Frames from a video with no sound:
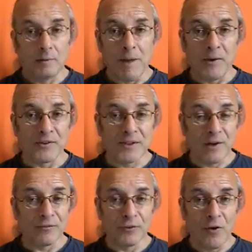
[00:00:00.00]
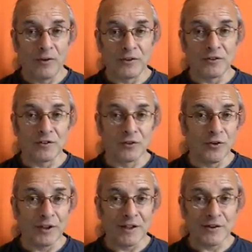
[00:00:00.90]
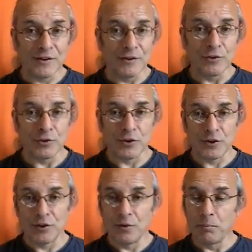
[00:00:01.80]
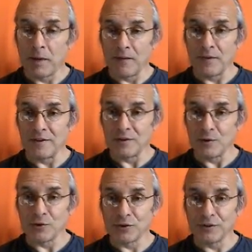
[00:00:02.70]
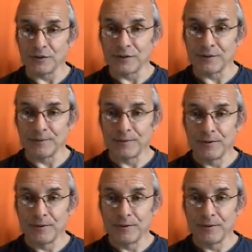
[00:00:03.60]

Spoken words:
The man of self-knowledge does not get seduced by these notions.